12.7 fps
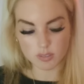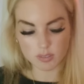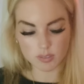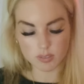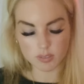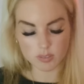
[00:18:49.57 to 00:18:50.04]

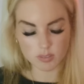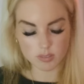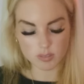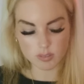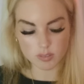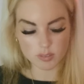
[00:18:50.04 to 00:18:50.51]

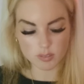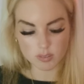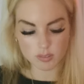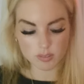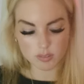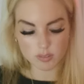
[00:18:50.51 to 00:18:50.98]

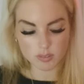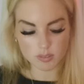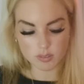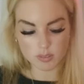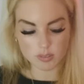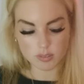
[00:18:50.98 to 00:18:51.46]

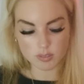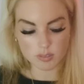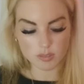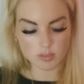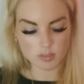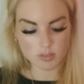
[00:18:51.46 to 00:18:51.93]

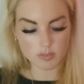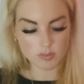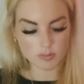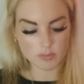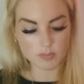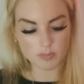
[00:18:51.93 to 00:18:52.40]

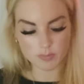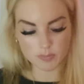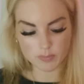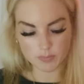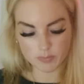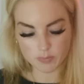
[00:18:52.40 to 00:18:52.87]

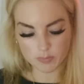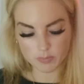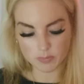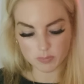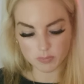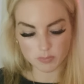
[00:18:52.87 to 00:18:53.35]

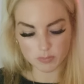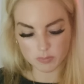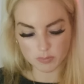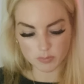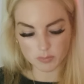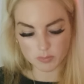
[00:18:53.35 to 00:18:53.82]

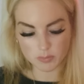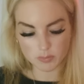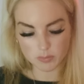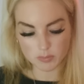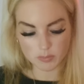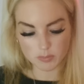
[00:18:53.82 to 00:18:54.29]

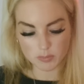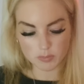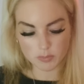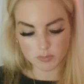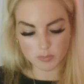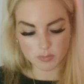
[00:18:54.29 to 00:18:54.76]

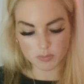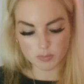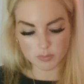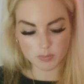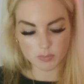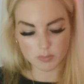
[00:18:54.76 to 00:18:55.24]

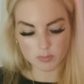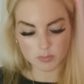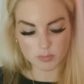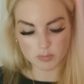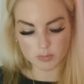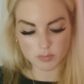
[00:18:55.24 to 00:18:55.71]

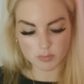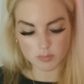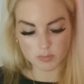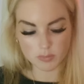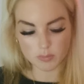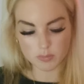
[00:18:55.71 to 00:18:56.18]

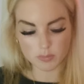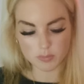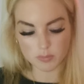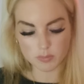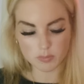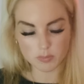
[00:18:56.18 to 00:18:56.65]

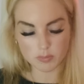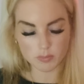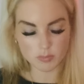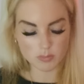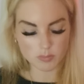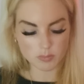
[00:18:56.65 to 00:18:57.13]

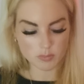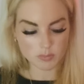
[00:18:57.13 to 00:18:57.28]
[no speech]